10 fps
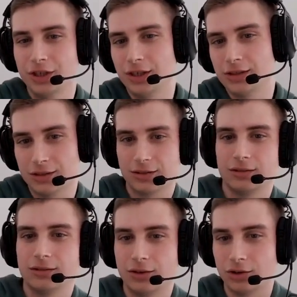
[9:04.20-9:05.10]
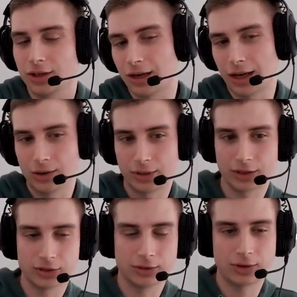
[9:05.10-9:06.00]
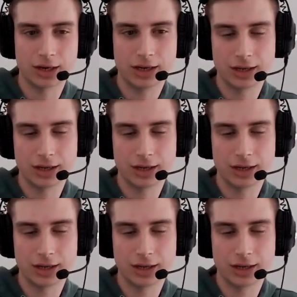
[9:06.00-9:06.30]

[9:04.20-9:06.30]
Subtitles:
it's on the cloud actually running.